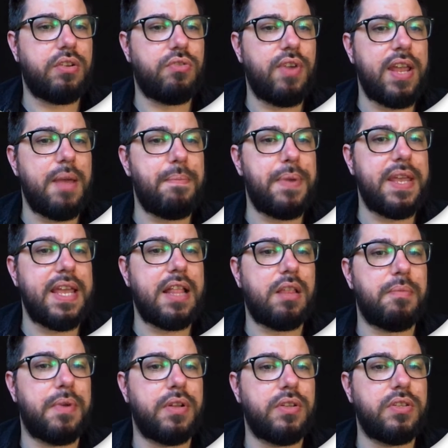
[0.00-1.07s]
Create a P
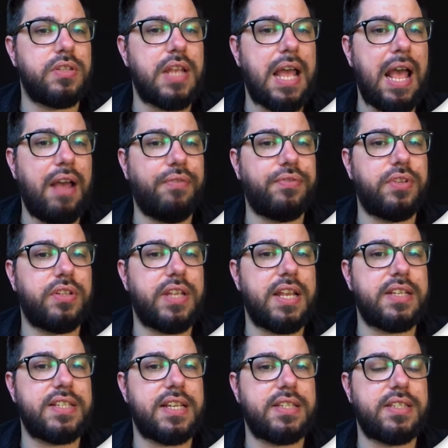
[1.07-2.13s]
element after the
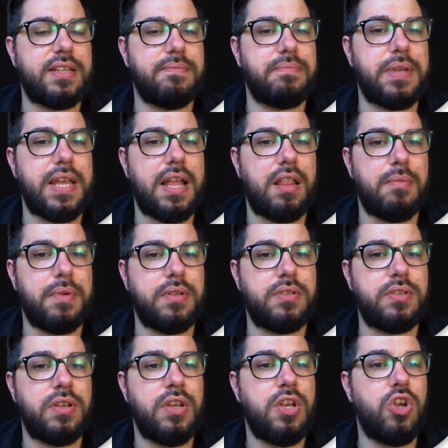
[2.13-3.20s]
existing P element